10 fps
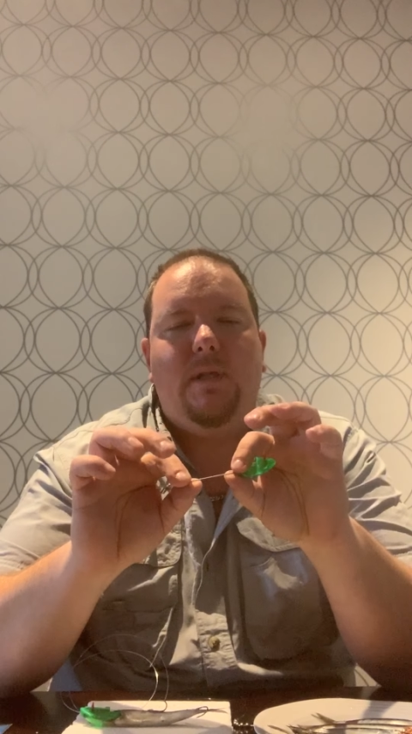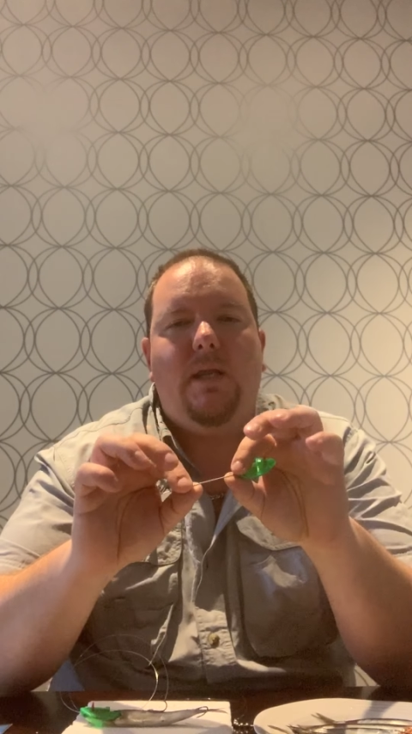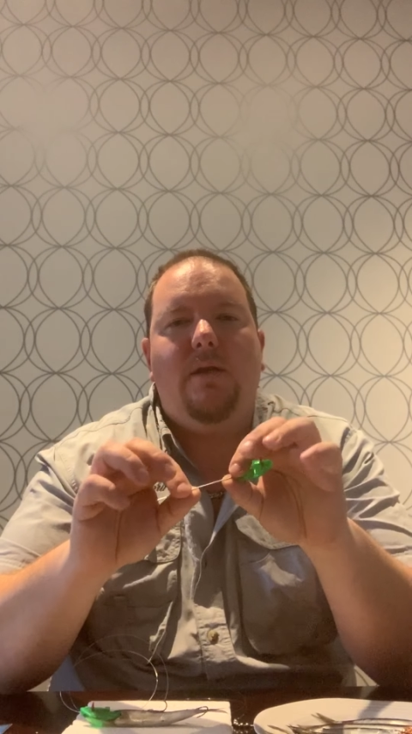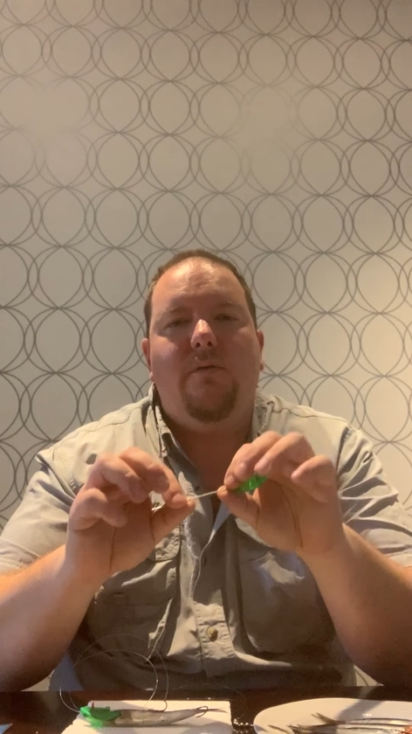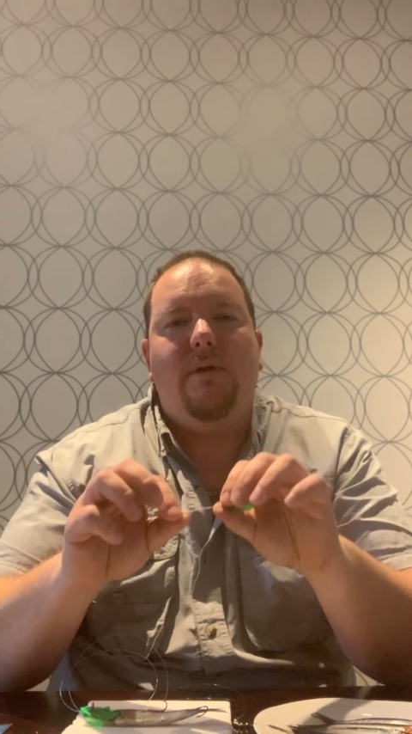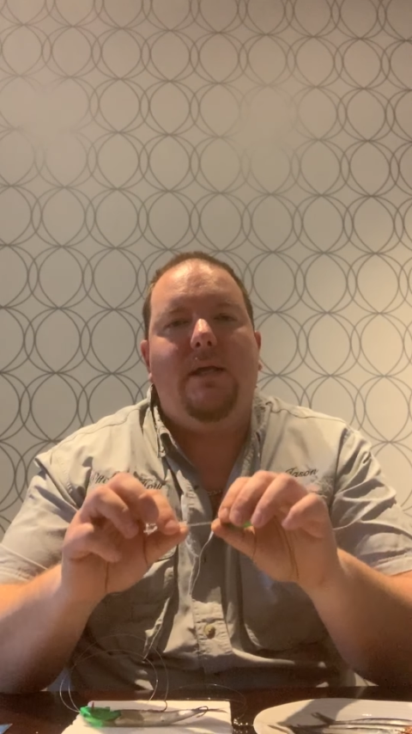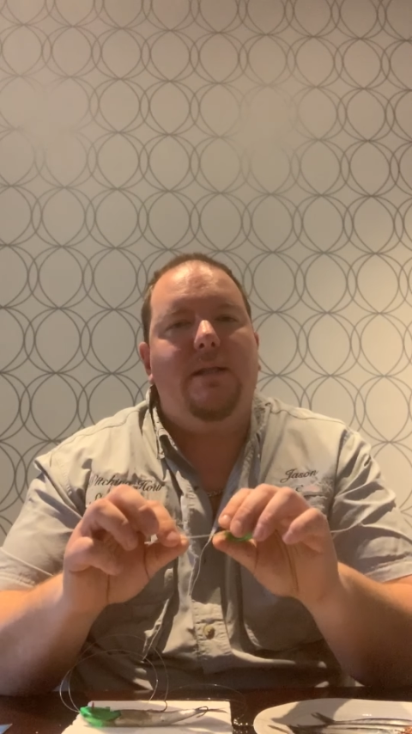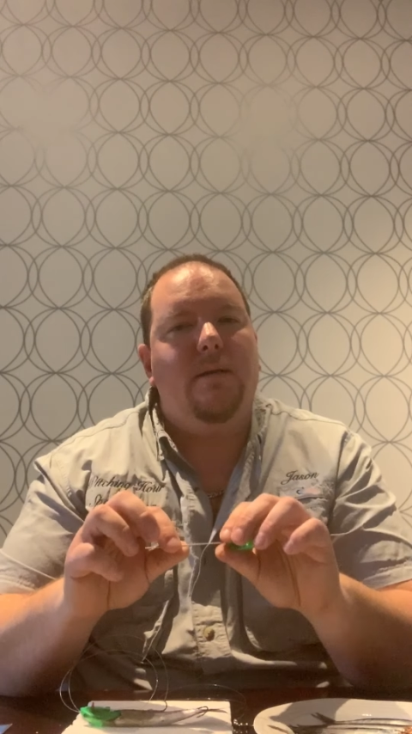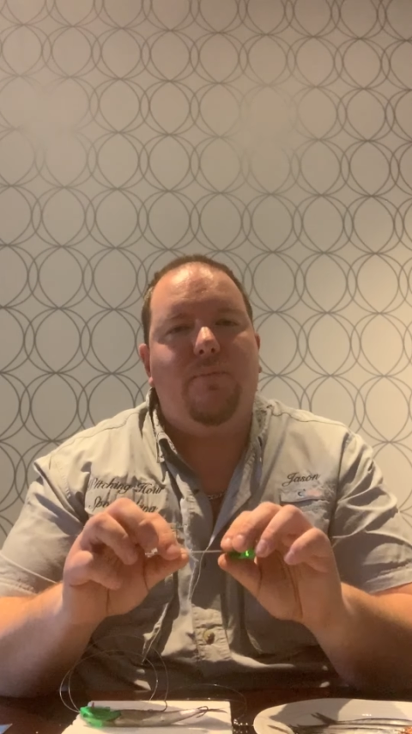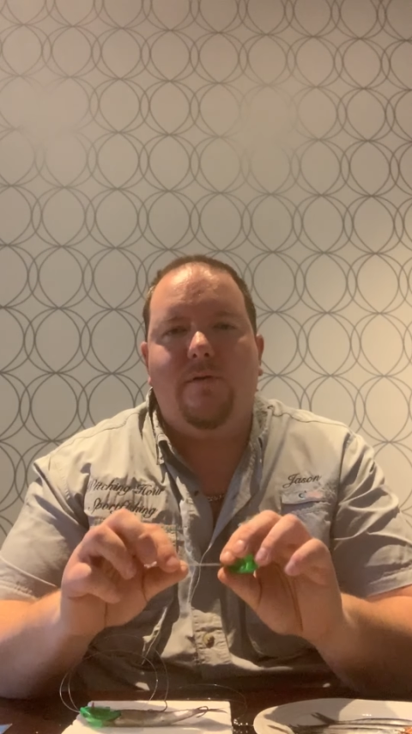and you can get
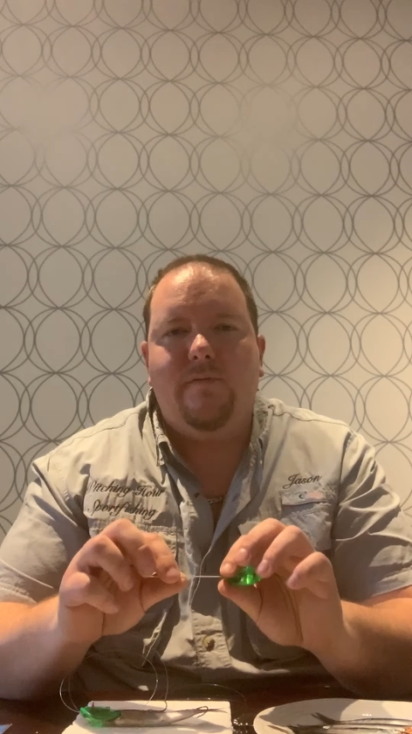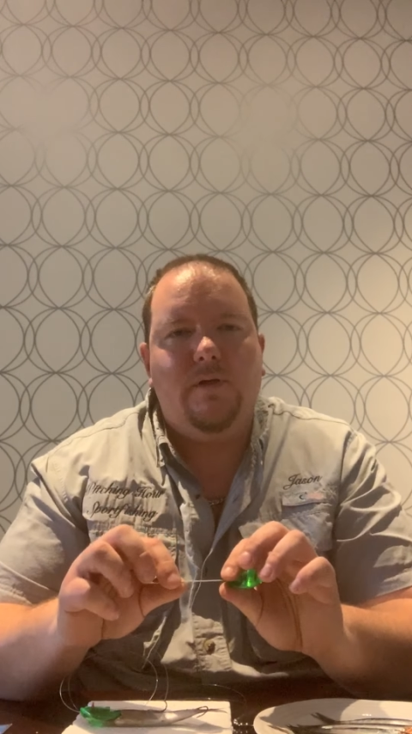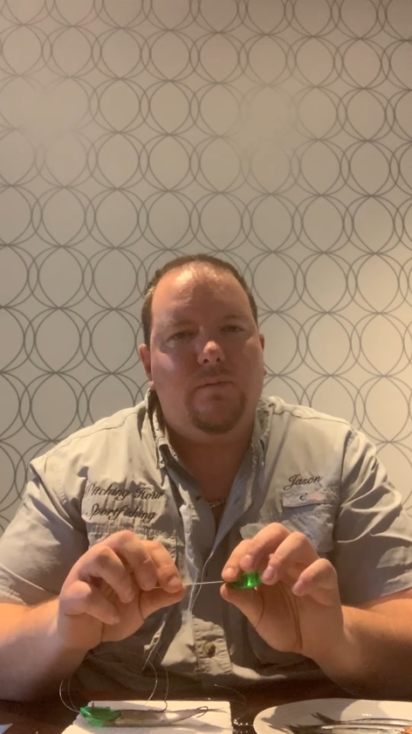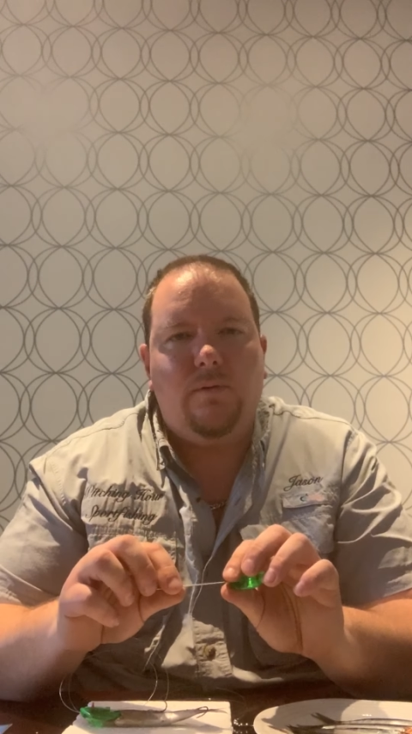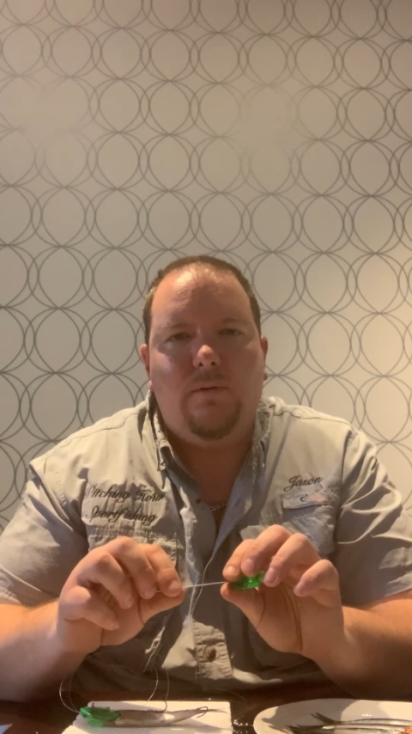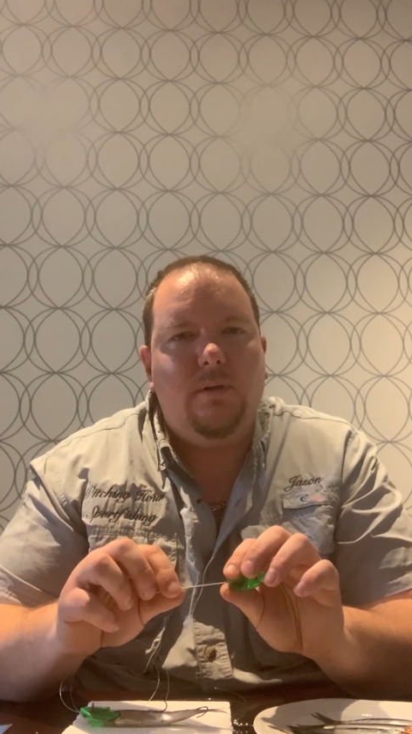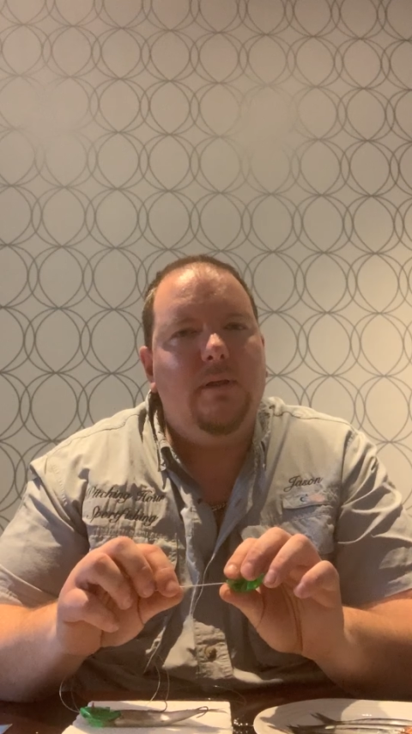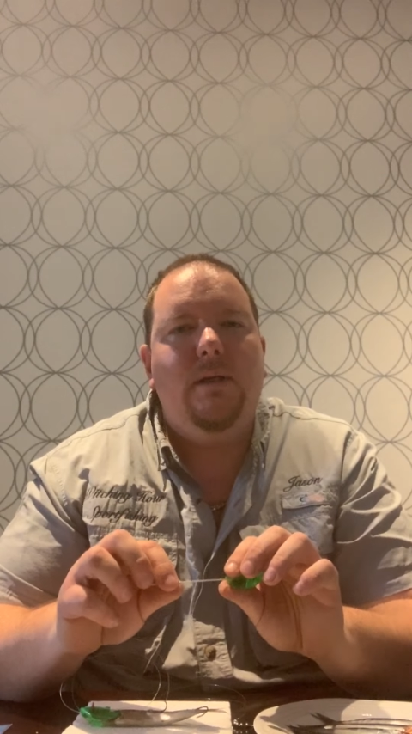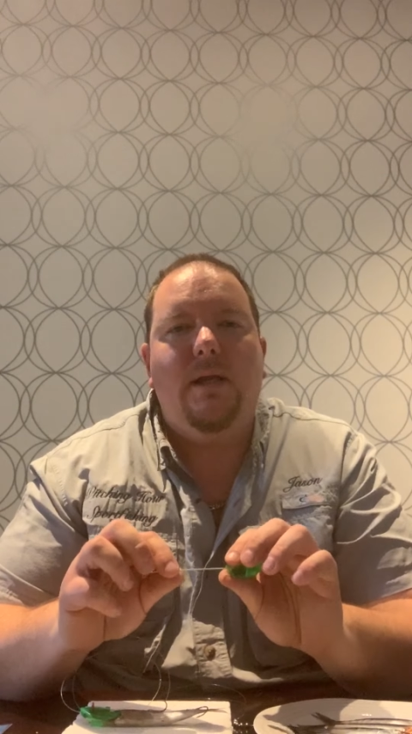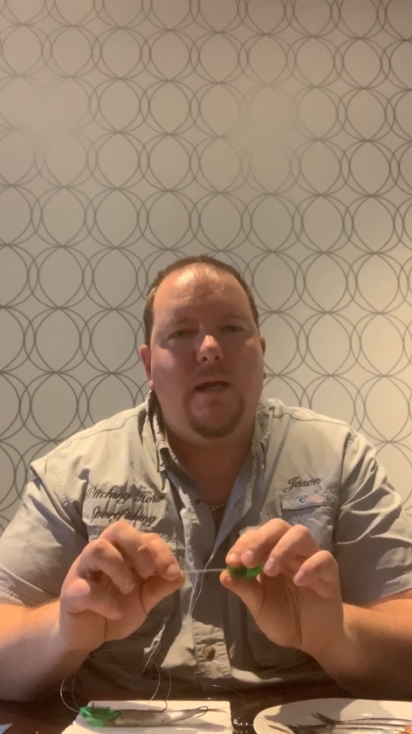that perfect roll
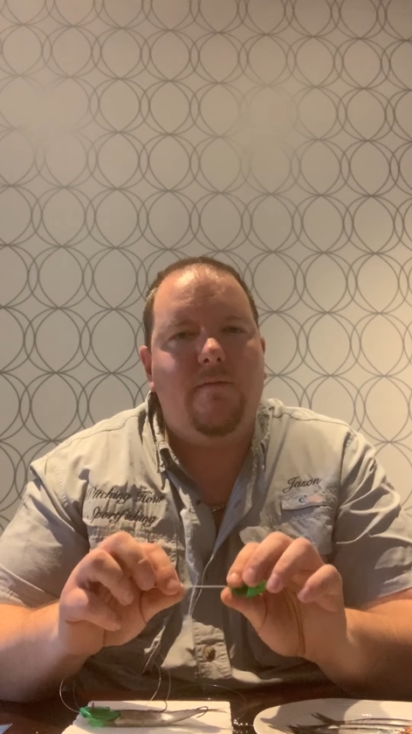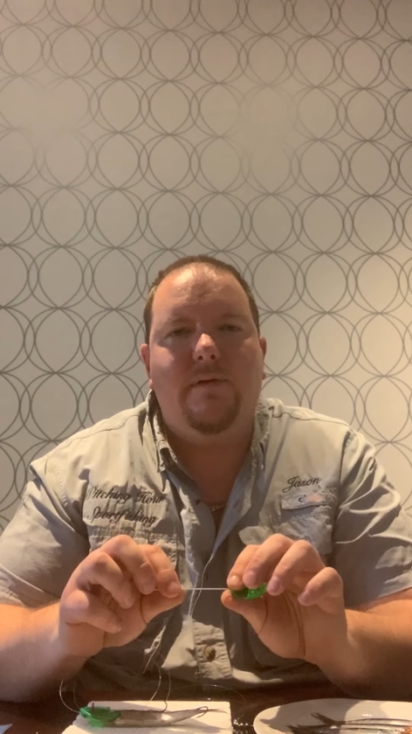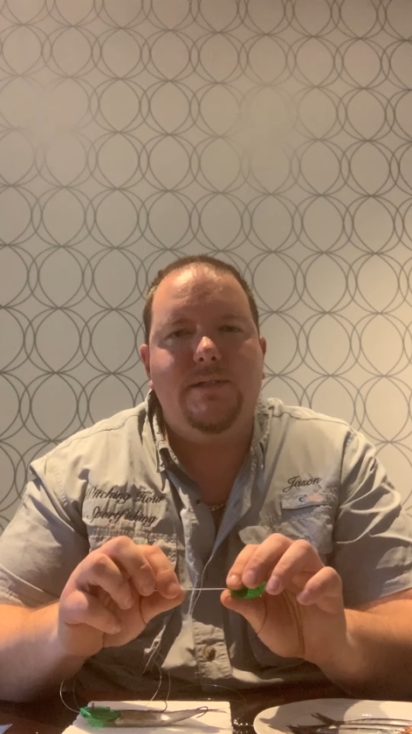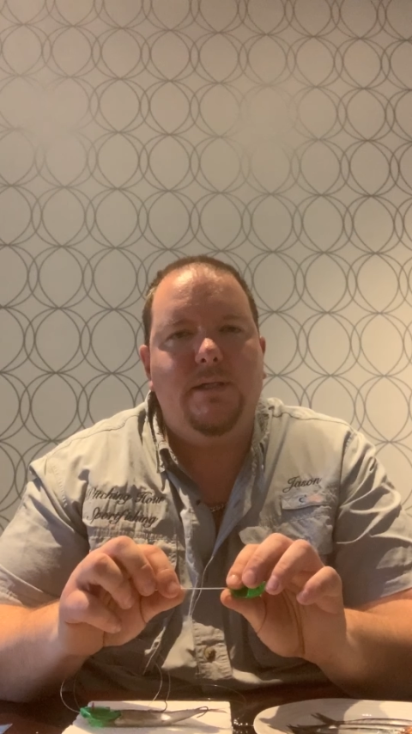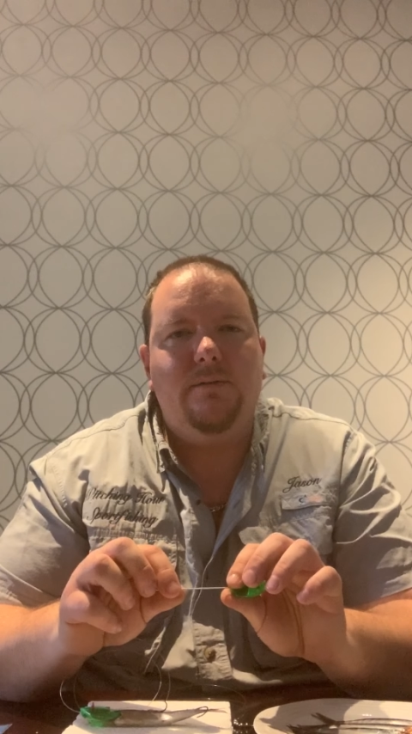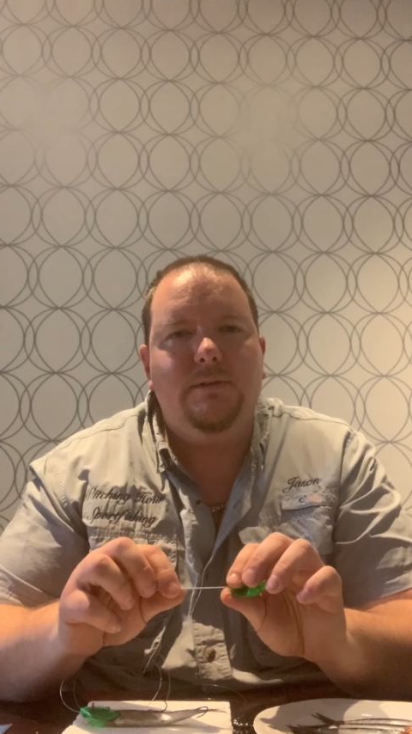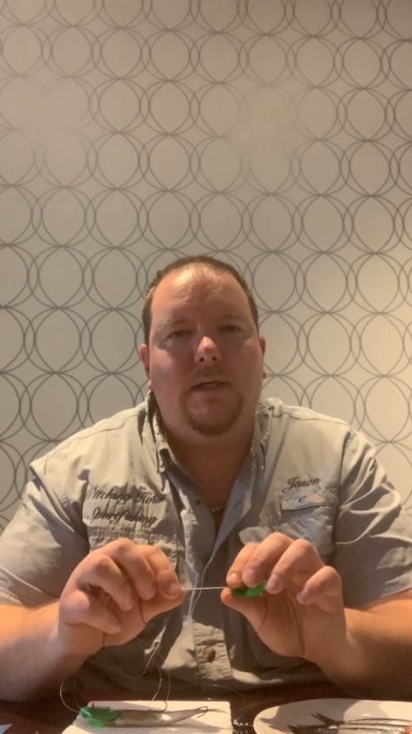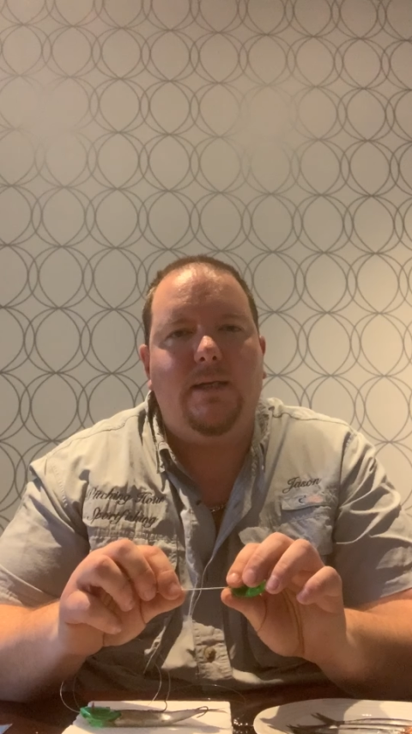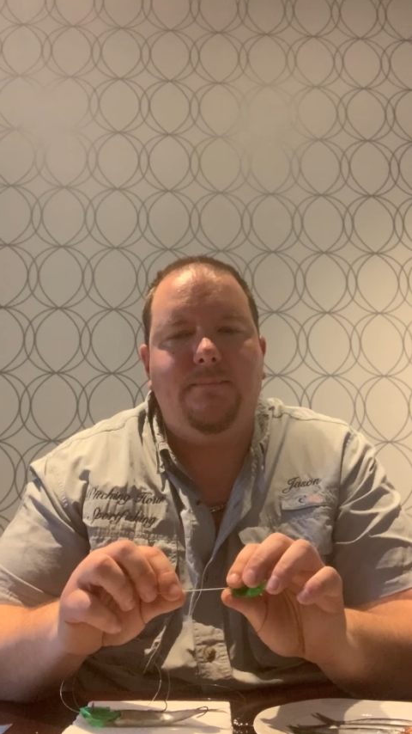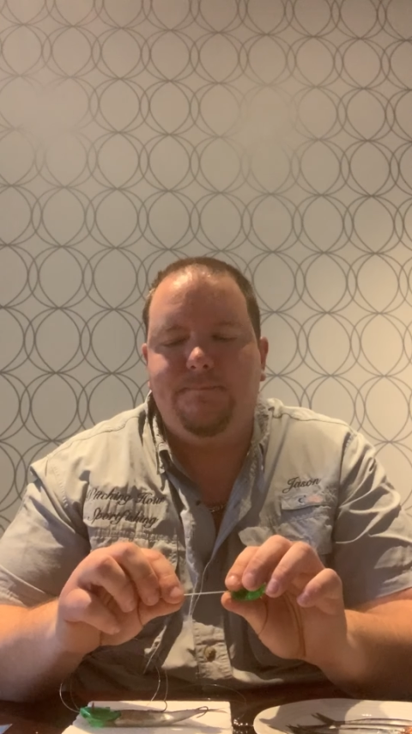every single
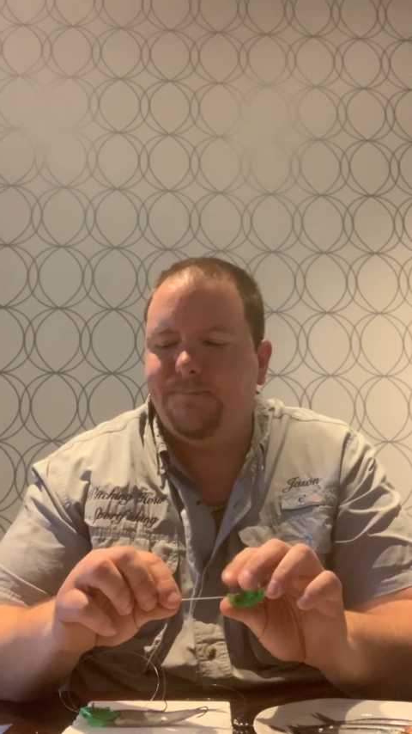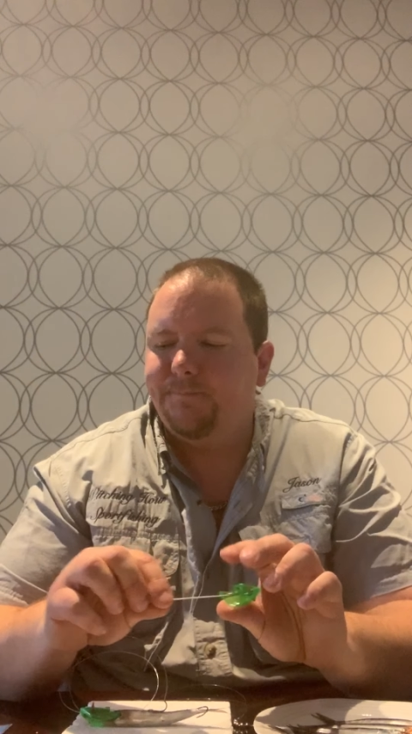time.